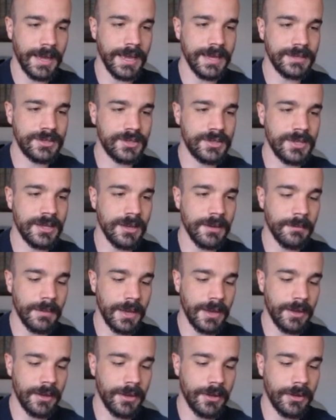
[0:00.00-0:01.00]

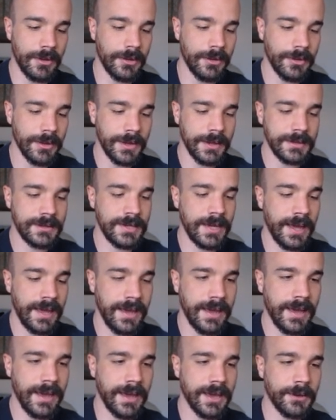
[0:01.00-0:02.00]
HTML
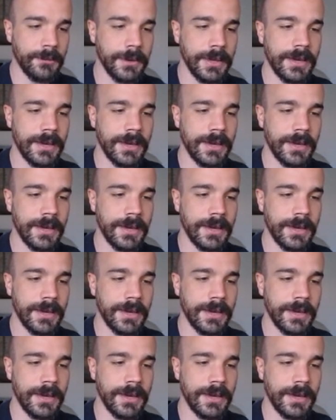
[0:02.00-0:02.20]
tag,